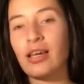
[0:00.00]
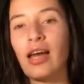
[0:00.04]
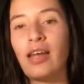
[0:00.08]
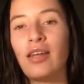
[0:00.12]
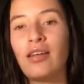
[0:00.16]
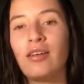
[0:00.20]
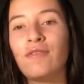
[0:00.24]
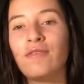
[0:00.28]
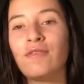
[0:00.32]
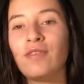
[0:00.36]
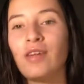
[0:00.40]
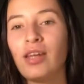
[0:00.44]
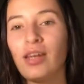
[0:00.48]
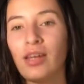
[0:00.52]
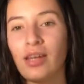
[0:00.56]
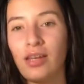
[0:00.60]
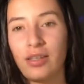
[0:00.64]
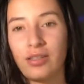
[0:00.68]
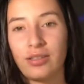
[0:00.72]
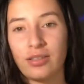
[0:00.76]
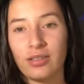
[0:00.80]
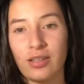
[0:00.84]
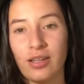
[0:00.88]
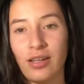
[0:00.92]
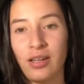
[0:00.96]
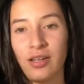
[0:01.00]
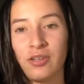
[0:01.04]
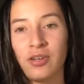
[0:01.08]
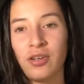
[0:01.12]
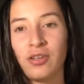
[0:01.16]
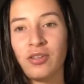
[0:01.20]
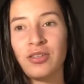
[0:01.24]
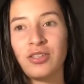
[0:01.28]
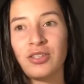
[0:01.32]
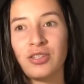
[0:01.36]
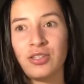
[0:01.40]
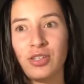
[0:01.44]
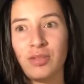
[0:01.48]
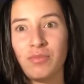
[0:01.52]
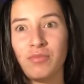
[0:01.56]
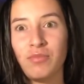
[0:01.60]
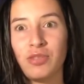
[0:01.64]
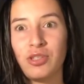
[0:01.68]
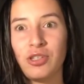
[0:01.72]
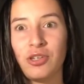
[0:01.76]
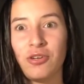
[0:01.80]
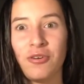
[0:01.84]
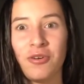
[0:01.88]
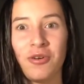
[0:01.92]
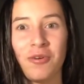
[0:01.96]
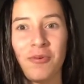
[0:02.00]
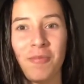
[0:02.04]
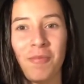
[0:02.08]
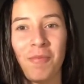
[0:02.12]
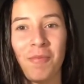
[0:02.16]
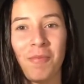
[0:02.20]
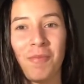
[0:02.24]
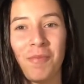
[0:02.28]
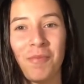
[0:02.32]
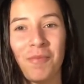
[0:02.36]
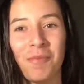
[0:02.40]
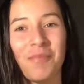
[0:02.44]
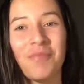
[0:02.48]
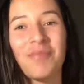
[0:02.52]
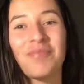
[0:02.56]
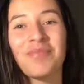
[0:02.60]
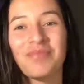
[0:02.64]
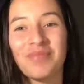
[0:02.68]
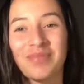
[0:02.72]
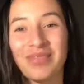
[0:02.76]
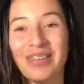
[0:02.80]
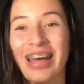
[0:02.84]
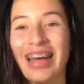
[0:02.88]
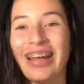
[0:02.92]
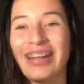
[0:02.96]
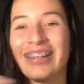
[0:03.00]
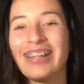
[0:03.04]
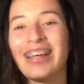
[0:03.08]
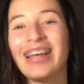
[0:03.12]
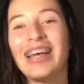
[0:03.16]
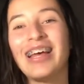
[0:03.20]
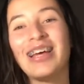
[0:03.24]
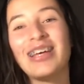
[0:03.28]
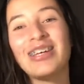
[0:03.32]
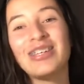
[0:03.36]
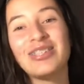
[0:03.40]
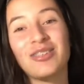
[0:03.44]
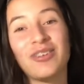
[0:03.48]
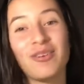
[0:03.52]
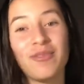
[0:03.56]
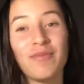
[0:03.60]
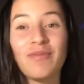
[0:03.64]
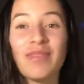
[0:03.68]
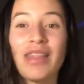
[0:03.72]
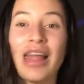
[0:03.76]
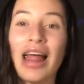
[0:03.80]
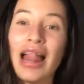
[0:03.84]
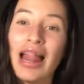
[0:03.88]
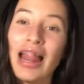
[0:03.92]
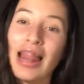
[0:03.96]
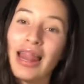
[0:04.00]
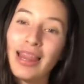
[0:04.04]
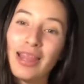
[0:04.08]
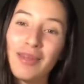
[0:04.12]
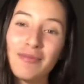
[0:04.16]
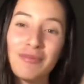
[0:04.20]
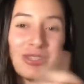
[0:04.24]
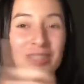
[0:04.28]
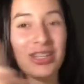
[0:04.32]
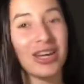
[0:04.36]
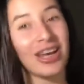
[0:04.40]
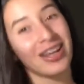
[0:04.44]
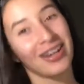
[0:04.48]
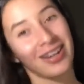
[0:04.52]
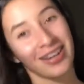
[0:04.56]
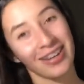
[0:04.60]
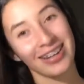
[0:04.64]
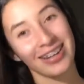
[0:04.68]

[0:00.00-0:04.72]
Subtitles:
kind of like, I call this sheep material. Yeah, so let me try it